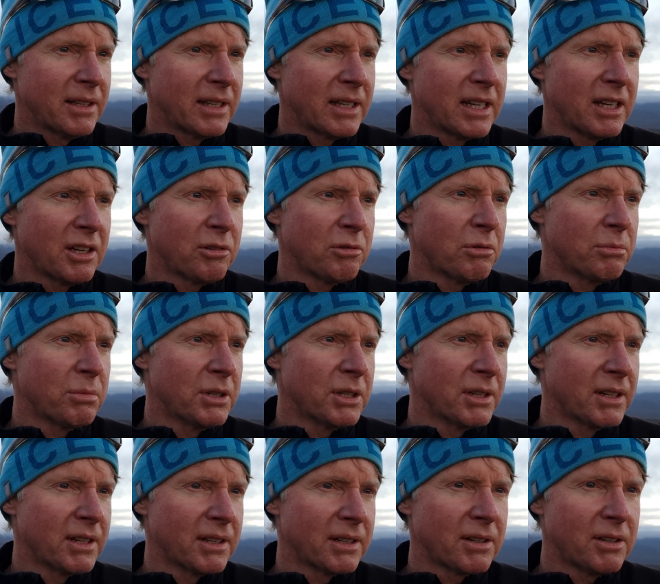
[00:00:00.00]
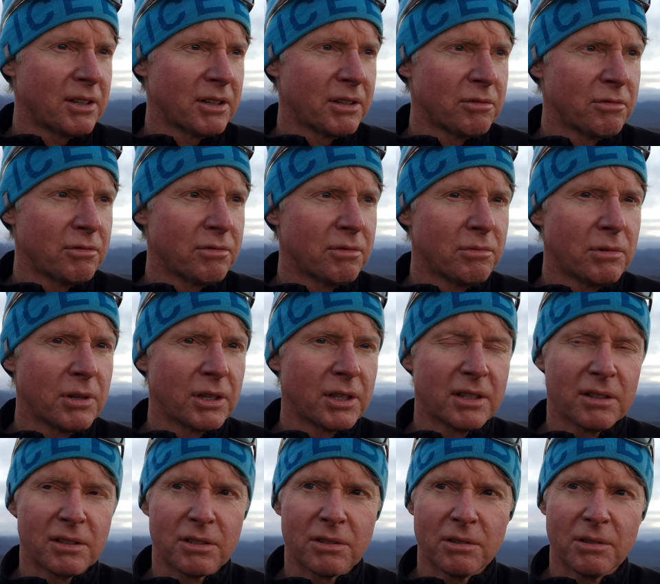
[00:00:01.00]
gear will be kind of
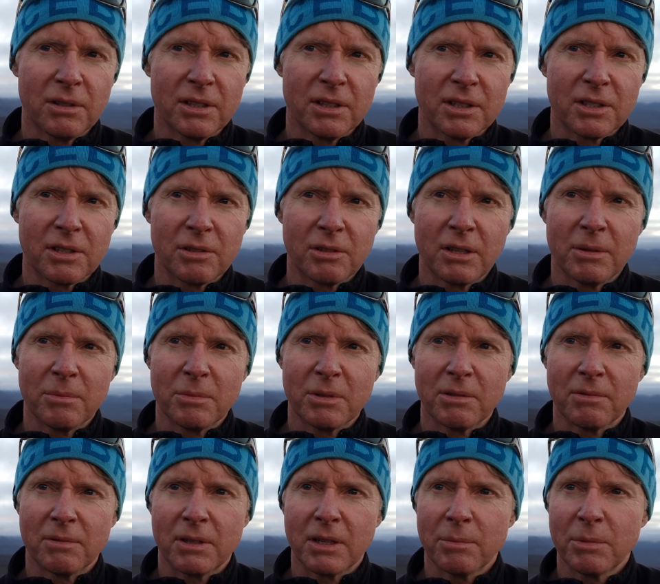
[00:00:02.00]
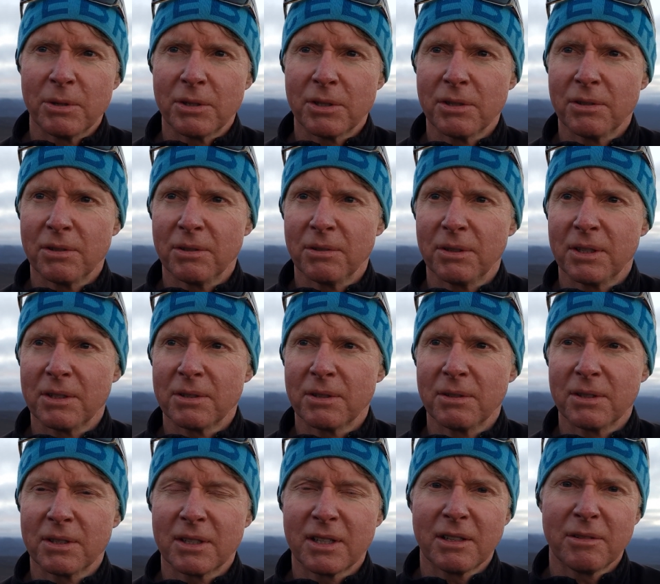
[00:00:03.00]
working through the extremes of temperature and all that sort
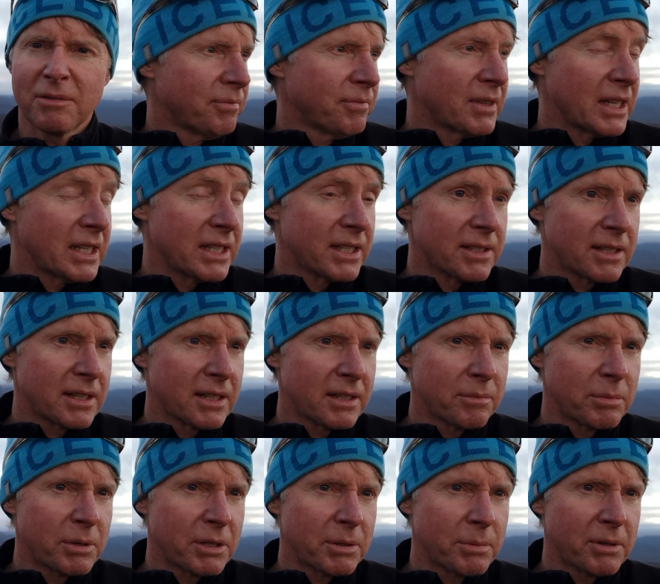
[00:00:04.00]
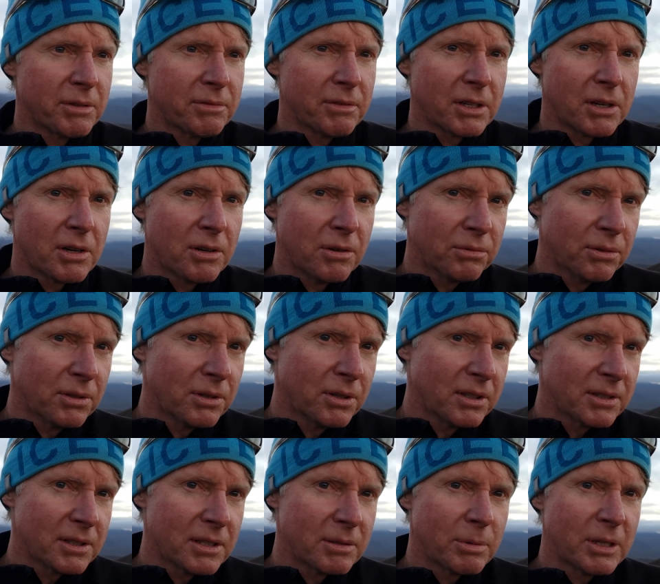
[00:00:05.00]
of stuff. Yeah, it's going to be a bit of a cold night
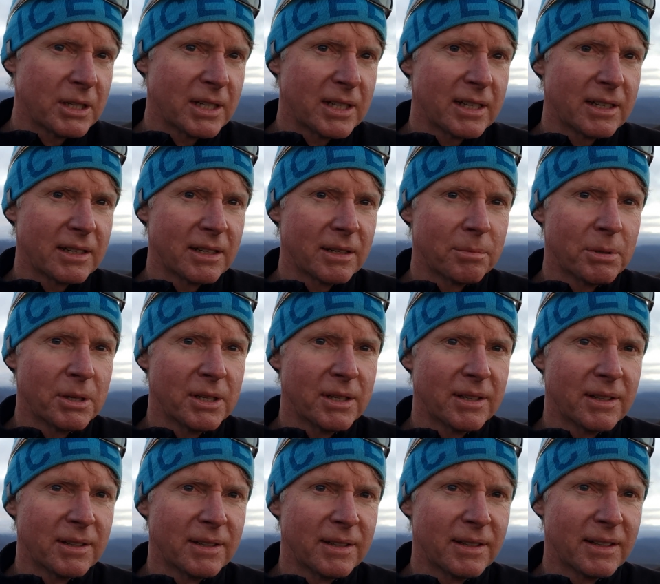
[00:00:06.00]
spent out up here.